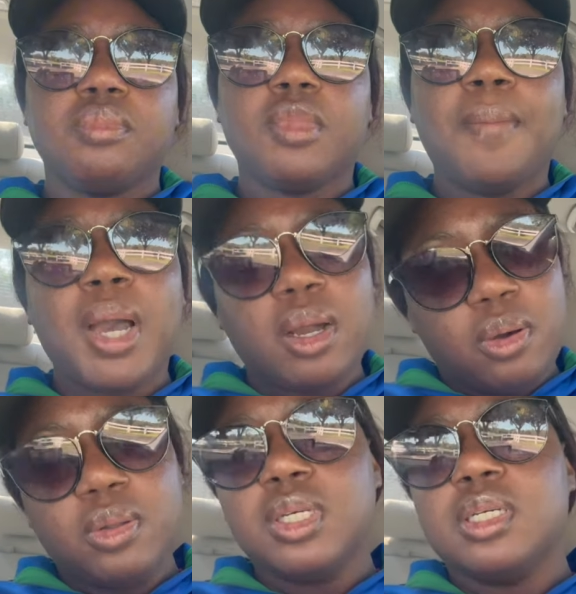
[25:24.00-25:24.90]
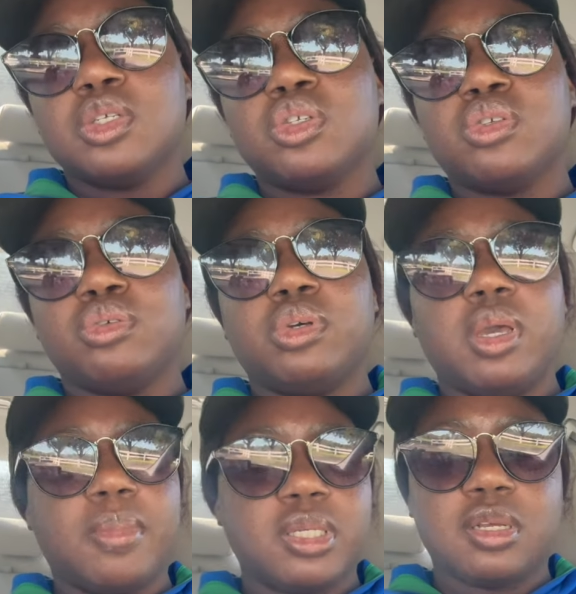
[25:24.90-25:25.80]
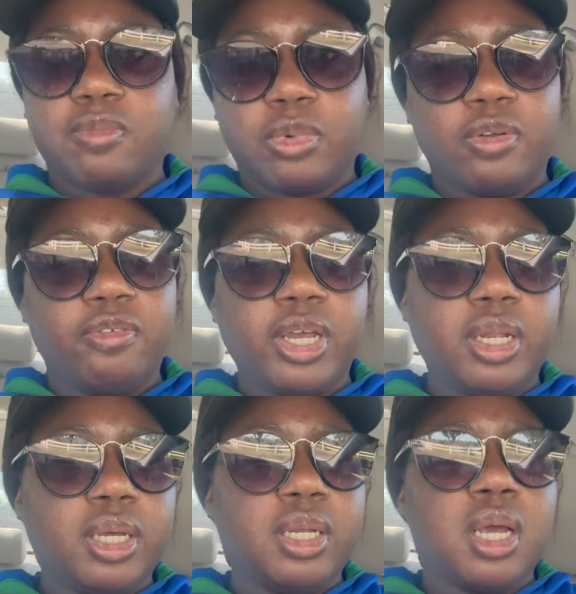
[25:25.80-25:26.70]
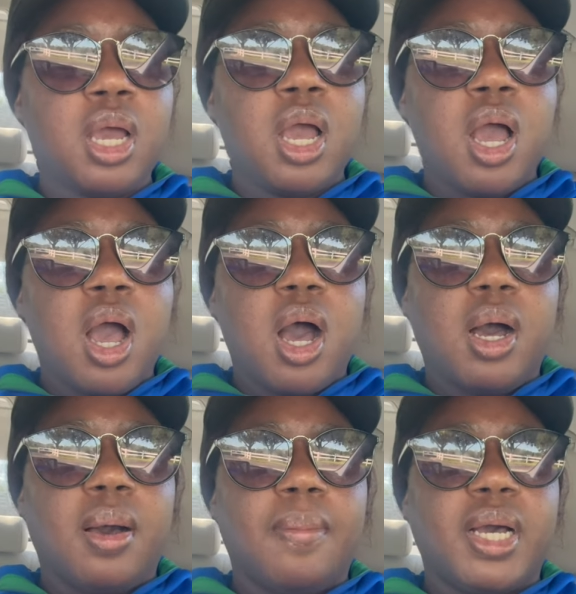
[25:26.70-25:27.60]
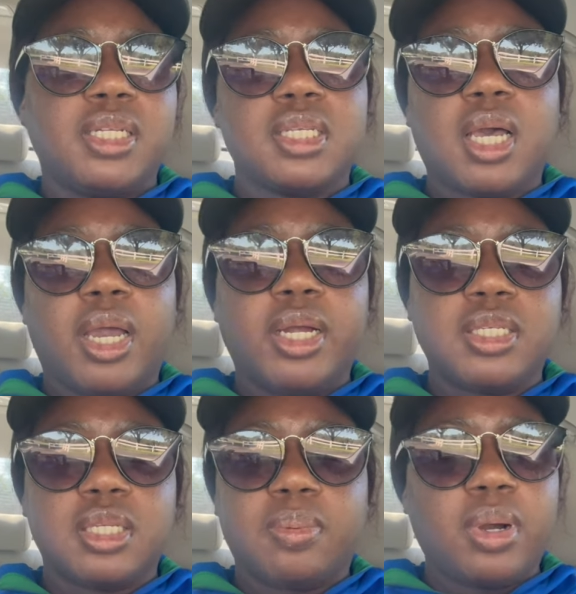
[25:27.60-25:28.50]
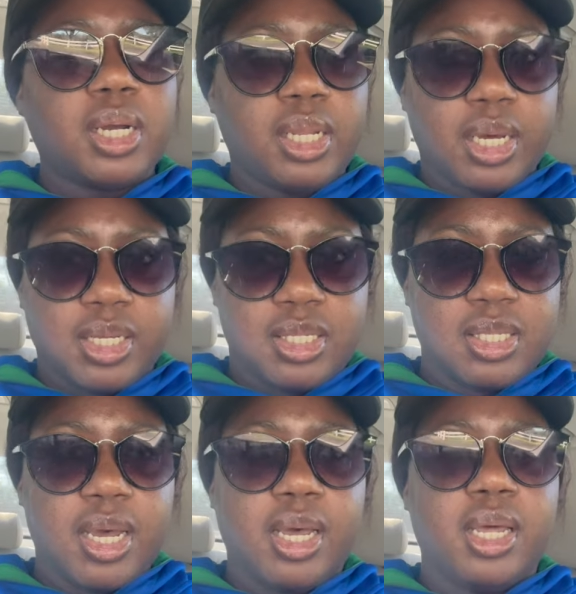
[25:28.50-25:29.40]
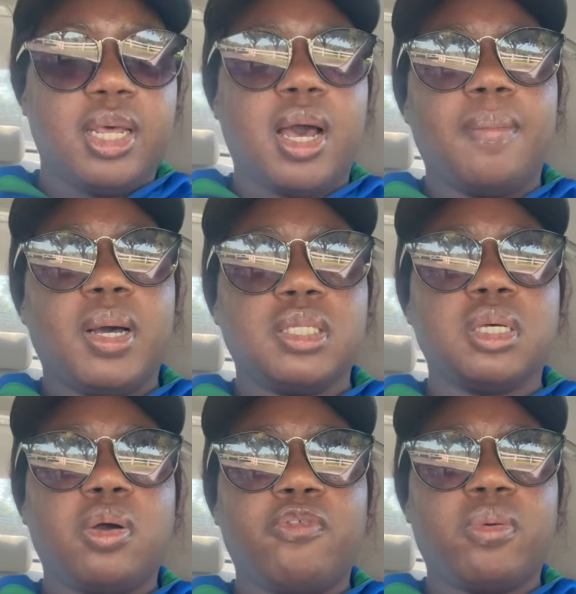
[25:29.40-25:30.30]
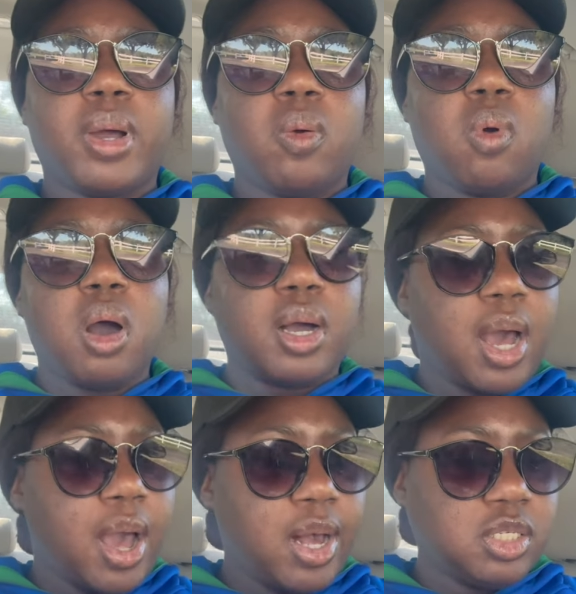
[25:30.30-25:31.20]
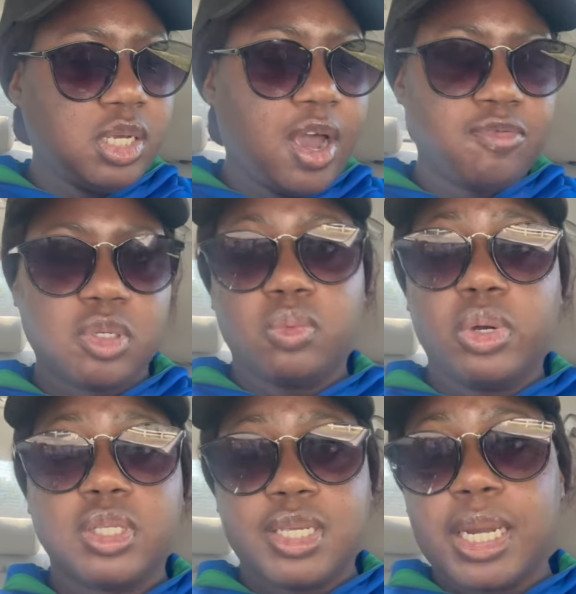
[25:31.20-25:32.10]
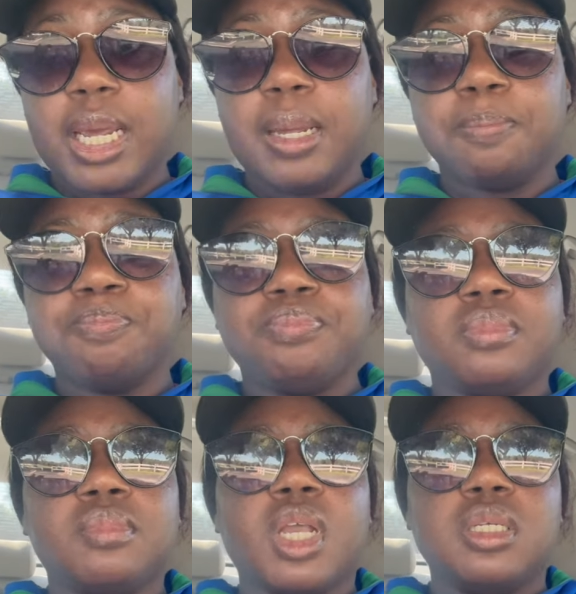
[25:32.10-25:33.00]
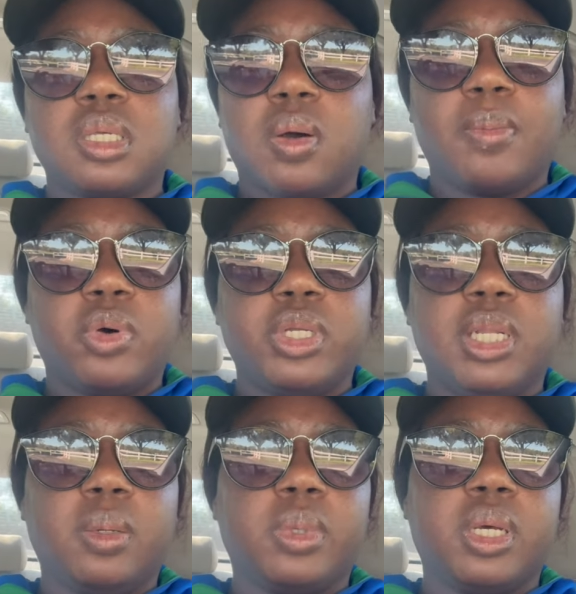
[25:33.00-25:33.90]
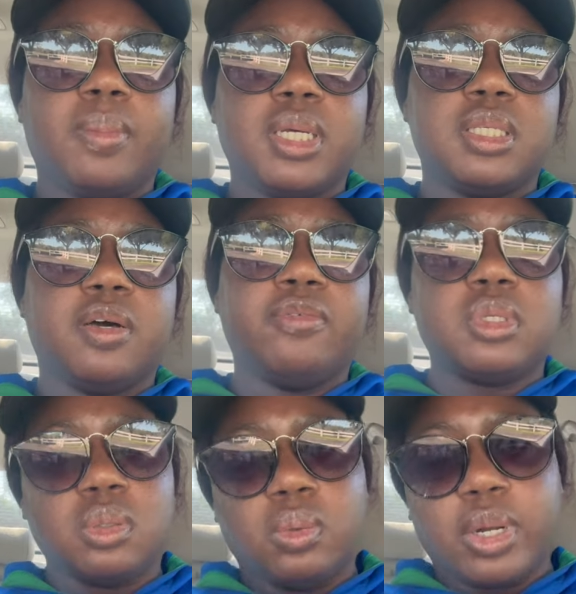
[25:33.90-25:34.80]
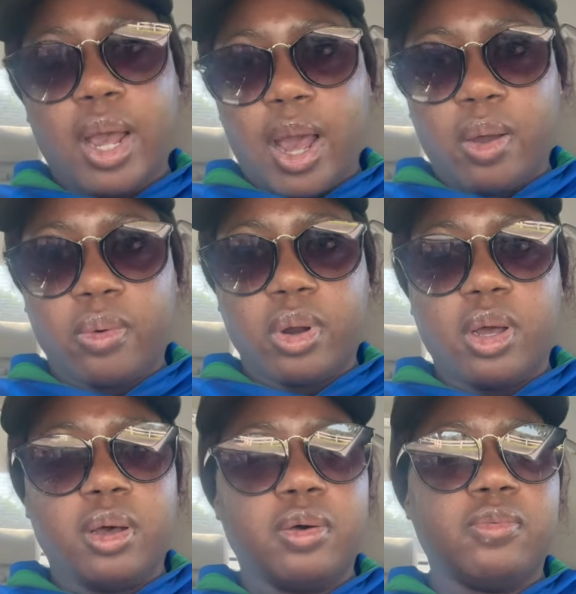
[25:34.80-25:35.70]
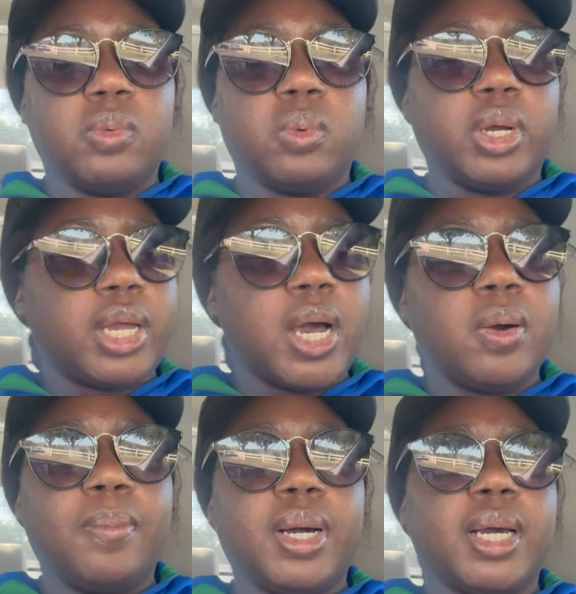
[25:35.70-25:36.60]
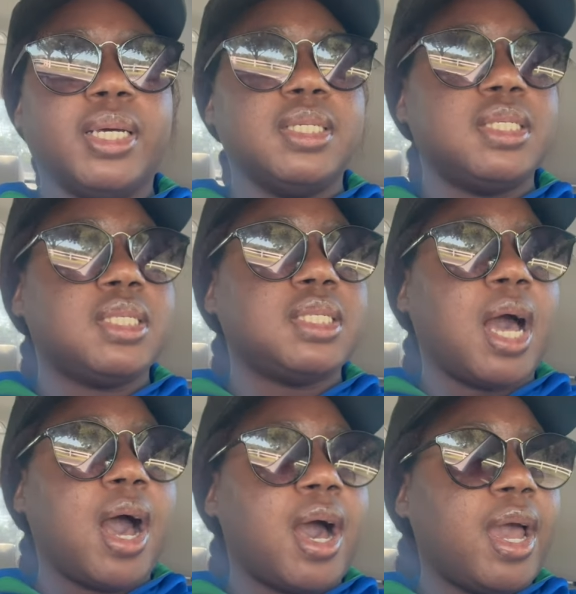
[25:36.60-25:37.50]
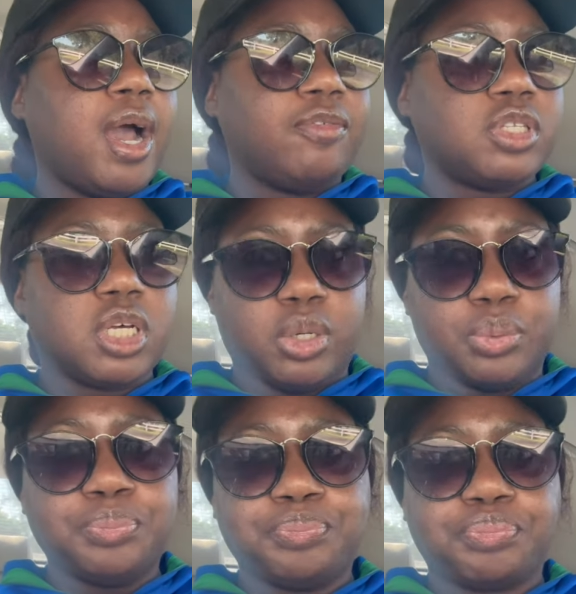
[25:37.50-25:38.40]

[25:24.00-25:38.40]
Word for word: my goal is to keep myself motivated um i just got here to the park like i said i'm about to go for my walk i actually have to work tonight so i'm only limiting myself to one hour of workout because i have to go